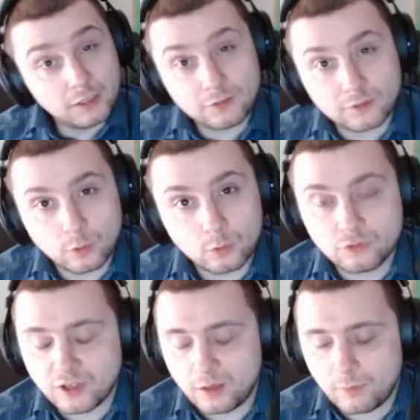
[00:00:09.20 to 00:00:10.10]

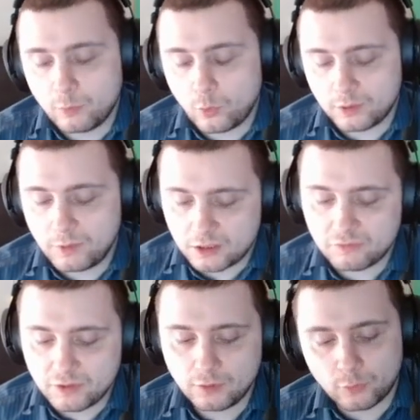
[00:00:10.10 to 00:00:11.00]
stones. I've been wanting to make this
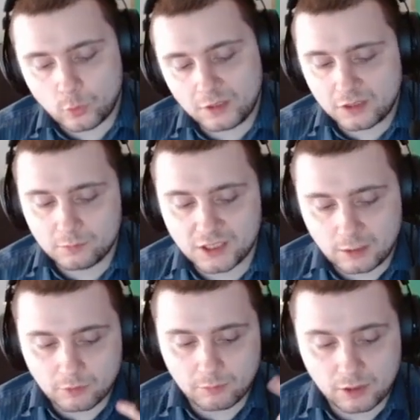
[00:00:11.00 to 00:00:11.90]
video for quite some
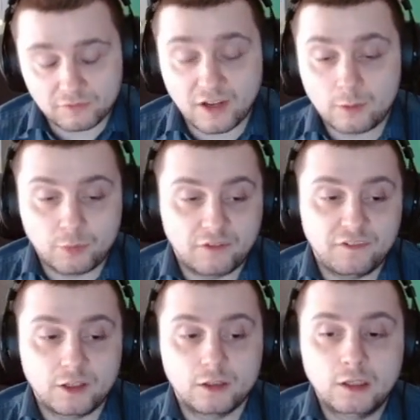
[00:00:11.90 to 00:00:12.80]
time as a matter of fact, but I
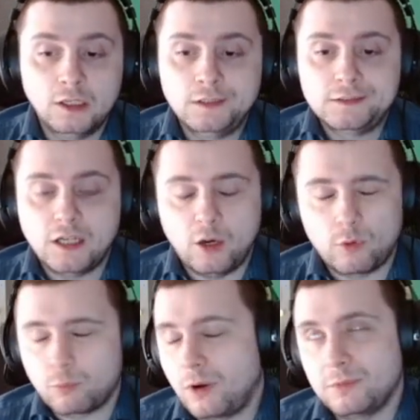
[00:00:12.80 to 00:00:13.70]
figure what
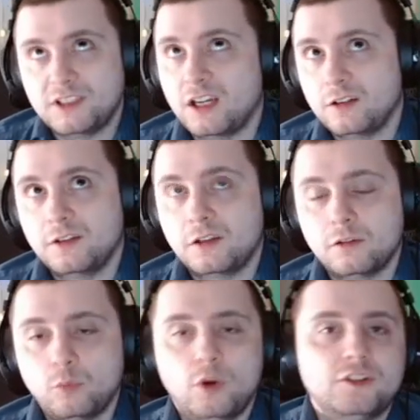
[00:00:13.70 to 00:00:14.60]
I'll probably title this
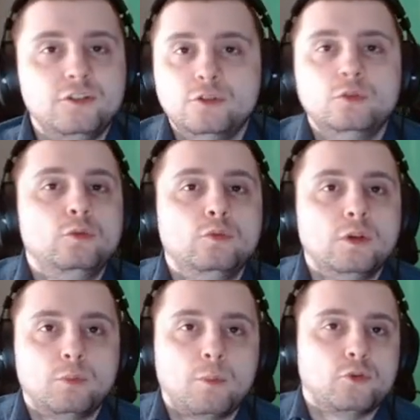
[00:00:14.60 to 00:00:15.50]
is what to do
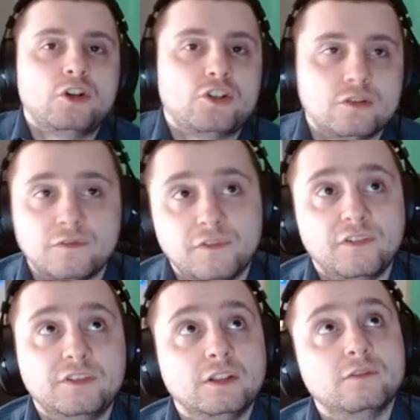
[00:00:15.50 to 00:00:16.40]
in preparation for
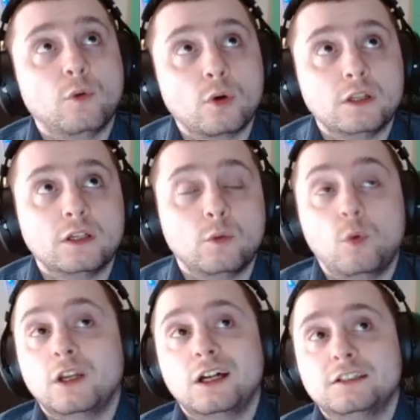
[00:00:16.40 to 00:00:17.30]
1540 and
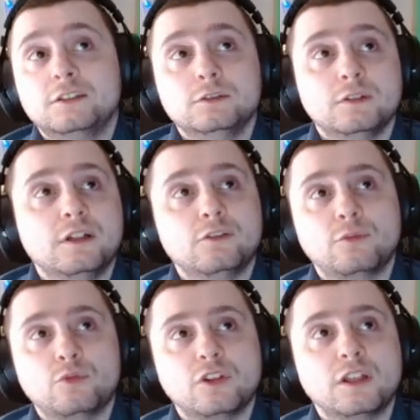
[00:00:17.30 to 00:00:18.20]
what not to do, right? Or
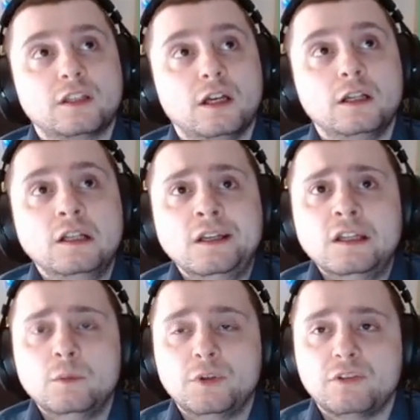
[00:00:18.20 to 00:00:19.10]
some shit like that.
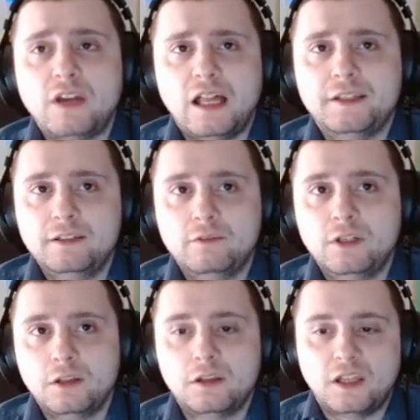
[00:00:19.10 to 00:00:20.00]
But the reality of it
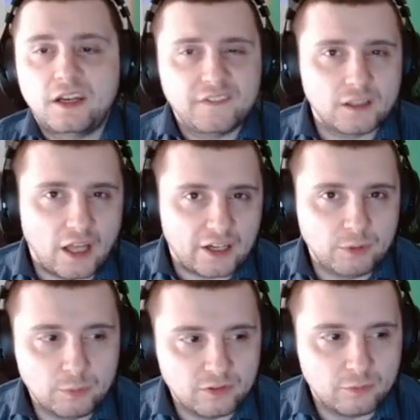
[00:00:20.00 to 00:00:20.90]
is that I think a lot of
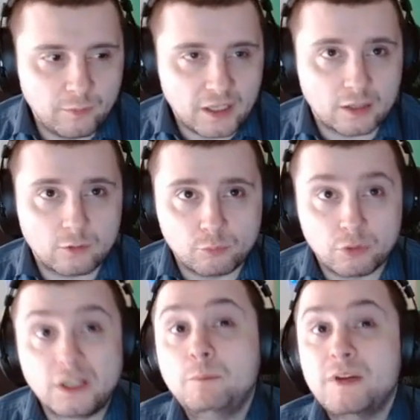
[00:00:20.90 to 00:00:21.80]
people have been making some
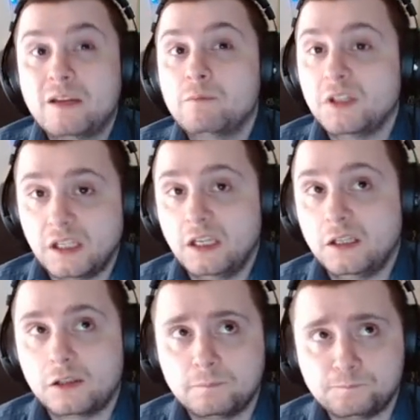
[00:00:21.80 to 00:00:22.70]
pretty big mistakes